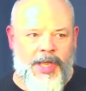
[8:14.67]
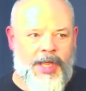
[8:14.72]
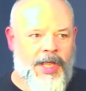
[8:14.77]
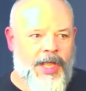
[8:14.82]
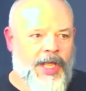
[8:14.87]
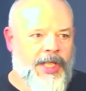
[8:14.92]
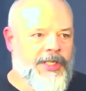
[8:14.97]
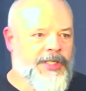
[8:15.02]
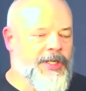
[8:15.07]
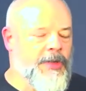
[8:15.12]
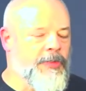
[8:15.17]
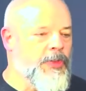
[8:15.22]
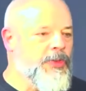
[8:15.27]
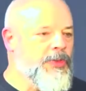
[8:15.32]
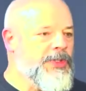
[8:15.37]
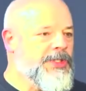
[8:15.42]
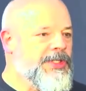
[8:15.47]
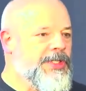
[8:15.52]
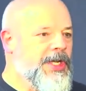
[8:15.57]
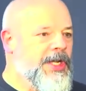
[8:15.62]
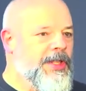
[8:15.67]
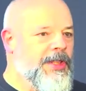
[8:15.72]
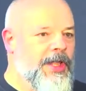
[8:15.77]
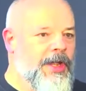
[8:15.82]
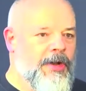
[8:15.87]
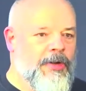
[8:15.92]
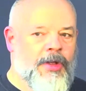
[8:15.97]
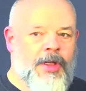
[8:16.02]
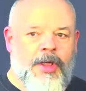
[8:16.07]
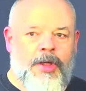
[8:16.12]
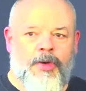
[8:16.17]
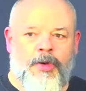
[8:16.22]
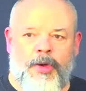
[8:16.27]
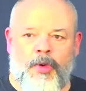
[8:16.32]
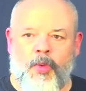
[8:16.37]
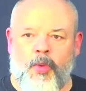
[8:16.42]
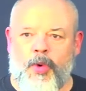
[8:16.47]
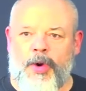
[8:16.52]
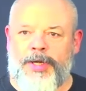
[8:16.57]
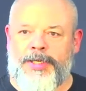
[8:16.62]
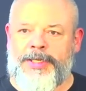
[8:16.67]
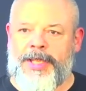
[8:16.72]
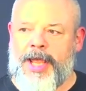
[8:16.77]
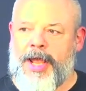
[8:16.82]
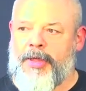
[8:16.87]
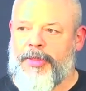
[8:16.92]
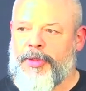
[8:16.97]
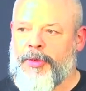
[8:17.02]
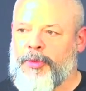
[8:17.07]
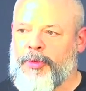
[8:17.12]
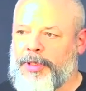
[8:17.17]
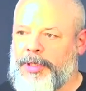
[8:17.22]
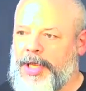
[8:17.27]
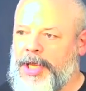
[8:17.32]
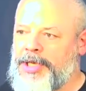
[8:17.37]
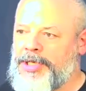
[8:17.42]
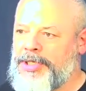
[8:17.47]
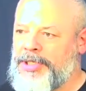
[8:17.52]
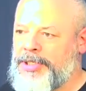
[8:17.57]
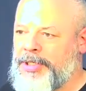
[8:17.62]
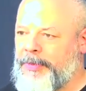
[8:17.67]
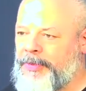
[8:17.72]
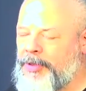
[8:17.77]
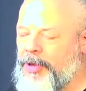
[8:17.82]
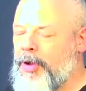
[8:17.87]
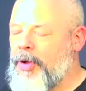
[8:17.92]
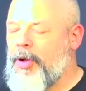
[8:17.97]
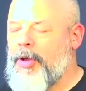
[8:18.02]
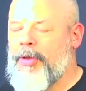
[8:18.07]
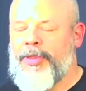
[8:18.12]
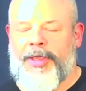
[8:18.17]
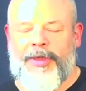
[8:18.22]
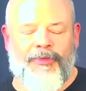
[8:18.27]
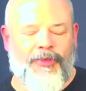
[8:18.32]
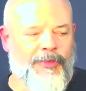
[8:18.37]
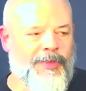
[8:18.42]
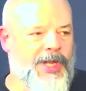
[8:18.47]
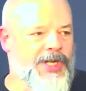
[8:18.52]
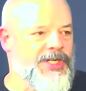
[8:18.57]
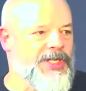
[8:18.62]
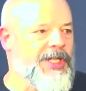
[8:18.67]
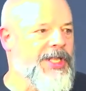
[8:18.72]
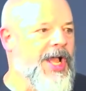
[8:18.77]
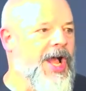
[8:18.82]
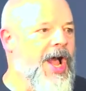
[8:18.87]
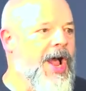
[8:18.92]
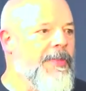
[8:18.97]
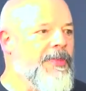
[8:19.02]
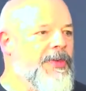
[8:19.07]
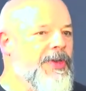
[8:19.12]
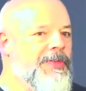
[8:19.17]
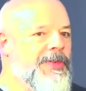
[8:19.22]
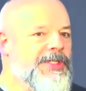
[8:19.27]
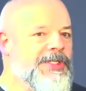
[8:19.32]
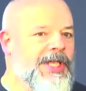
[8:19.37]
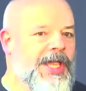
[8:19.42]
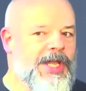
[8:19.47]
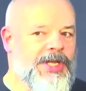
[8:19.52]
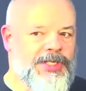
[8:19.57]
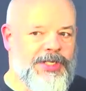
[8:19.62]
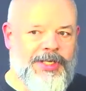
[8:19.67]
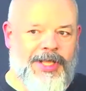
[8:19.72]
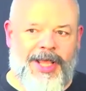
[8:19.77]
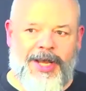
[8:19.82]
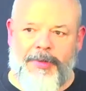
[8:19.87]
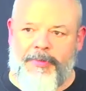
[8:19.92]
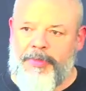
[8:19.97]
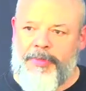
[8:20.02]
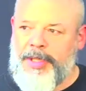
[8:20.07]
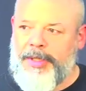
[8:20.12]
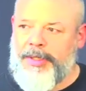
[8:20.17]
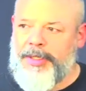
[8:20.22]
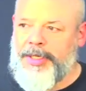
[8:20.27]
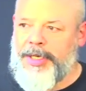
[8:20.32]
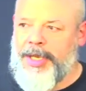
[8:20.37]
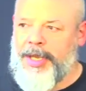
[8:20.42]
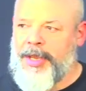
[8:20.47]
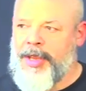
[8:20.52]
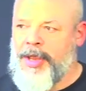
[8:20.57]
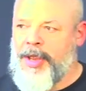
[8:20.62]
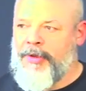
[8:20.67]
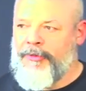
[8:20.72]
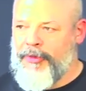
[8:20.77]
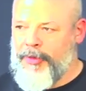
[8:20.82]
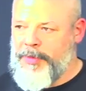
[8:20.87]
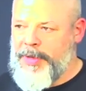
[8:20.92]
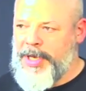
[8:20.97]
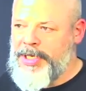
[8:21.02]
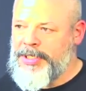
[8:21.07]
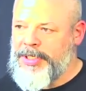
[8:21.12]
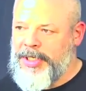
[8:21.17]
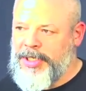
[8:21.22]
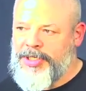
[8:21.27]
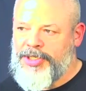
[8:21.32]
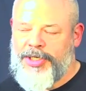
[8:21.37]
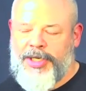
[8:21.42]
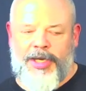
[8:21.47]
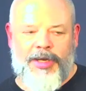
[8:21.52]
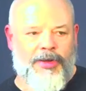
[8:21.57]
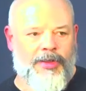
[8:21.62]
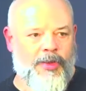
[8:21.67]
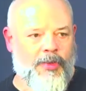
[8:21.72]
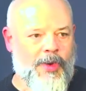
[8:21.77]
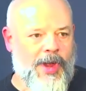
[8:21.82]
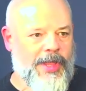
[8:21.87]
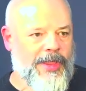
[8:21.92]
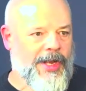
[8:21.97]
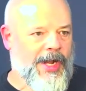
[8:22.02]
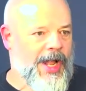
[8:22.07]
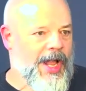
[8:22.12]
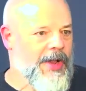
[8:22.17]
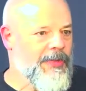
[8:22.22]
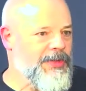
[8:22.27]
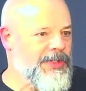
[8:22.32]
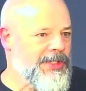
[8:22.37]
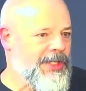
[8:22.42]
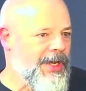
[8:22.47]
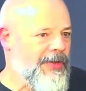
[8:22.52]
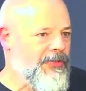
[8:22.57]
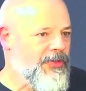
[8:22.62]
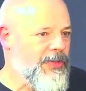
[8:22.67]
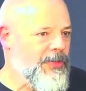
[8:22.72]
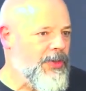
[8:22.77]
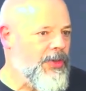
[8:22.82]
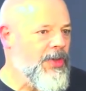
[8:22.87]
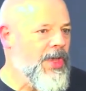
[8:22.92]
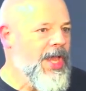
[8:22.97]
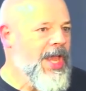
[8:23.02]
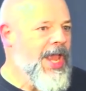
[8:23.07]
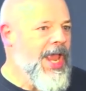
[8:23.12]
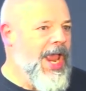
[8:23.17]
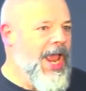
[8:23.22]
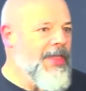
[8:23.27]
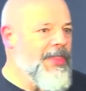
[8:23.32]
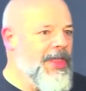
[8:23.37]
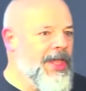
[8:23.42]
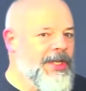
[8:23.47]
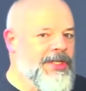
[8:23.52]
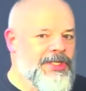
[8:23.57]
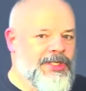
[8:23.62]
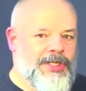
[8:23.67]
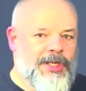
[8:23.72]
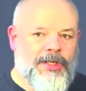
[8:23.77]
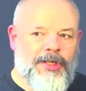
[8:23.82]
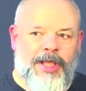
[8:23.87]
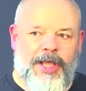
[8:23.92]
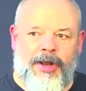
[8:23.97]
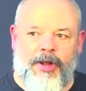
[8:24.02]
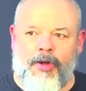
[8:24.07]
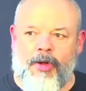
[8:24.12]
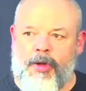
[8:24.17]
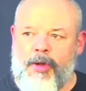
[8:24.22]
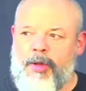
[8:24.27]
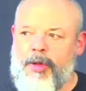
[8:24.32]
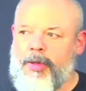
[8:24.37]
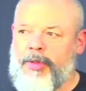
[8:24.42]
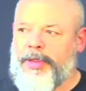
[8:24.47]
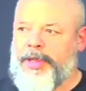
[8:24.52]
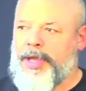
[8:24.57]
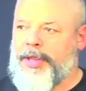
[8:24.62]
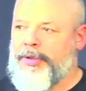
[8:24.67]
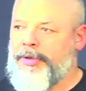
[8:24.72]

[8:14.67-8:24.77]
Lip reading: and someone was sitting there who had worked out the relationships, all the information, the optimization, that ability for me to engineer in the way that I was comfortable, and then still let all the other